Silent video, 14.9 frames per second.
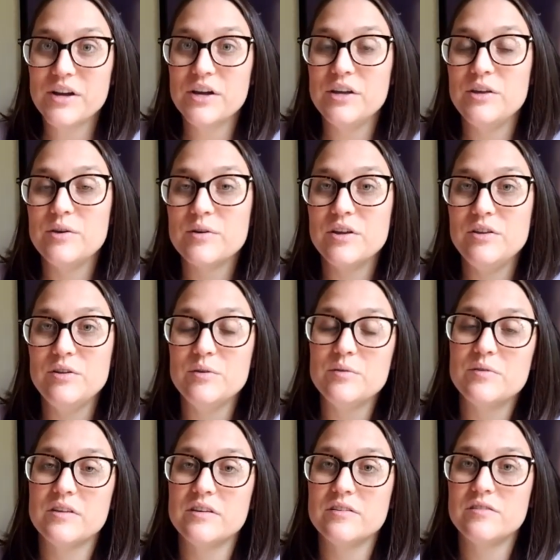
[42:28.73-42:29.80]
You can use
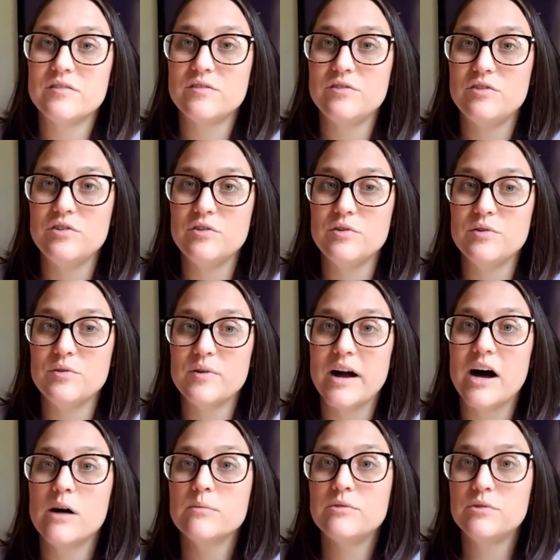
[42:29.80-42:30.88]
this to
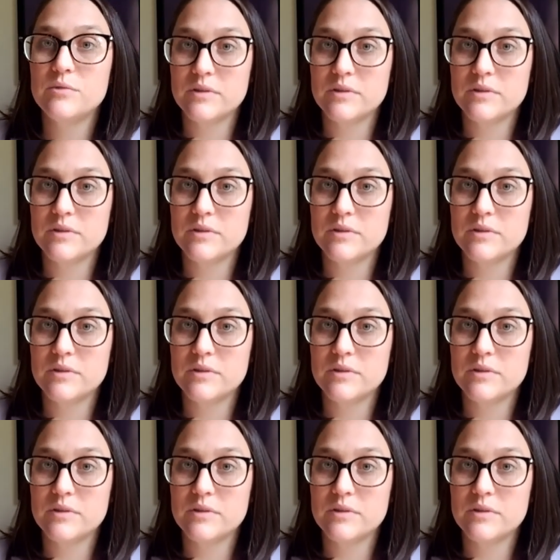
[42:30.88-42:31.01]
help to